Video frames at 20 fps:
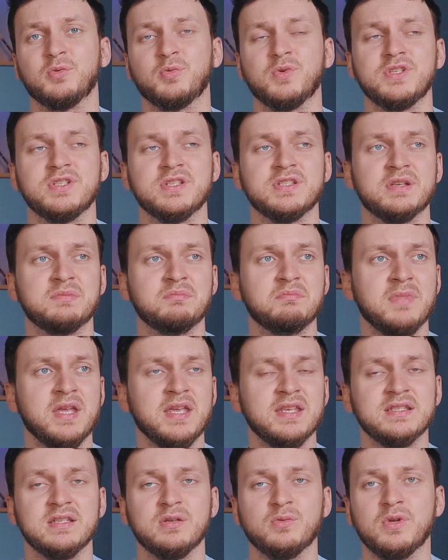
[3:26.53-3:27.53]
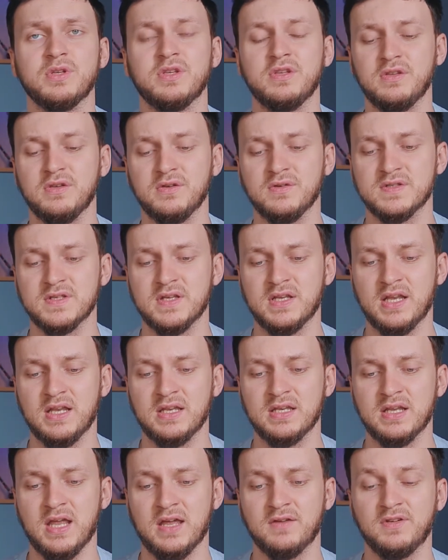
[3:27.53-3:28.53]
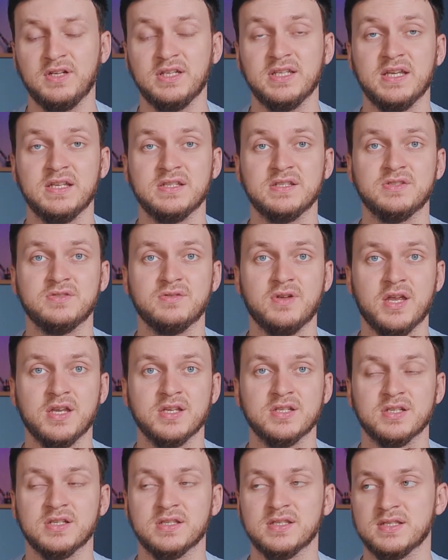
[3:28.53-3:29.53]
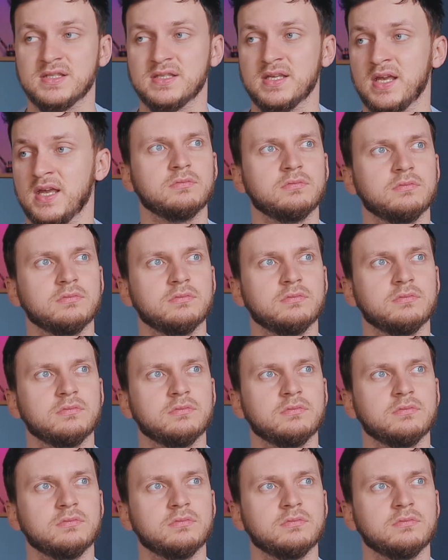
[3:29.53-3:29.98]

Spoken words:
which is amazing when you use it in everyday situations.